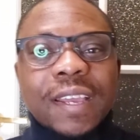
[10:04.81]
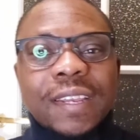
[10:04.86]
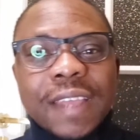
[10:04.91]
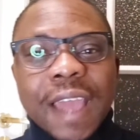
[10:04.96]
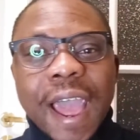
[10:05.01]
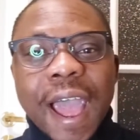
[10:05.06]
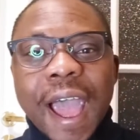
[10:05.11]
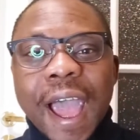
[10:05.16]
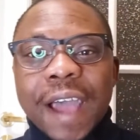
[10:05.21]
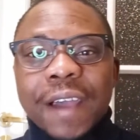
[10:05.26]

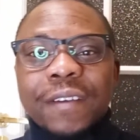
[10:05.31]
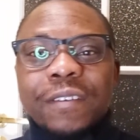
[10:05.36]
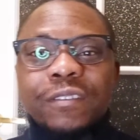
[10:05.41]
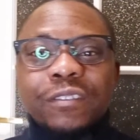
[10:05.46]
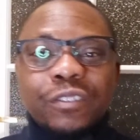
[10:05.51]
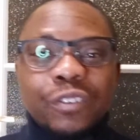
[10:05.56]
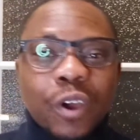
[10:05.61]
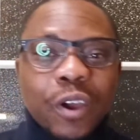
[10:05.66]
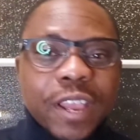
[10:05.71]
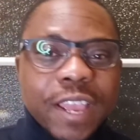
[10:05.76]
that are
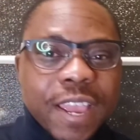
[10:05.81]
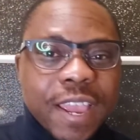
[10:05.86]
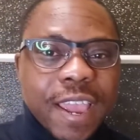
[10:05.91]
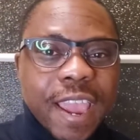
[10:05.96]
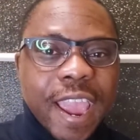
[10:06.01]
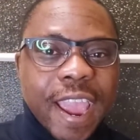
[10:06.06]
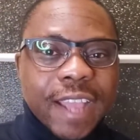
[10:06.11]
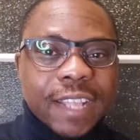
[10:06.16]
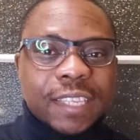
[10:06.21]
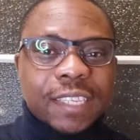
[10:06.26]
not
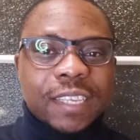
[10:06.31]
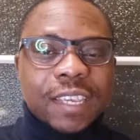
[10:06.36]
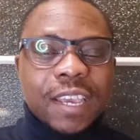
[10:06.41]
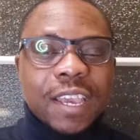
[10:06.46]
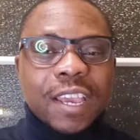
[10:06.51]
yet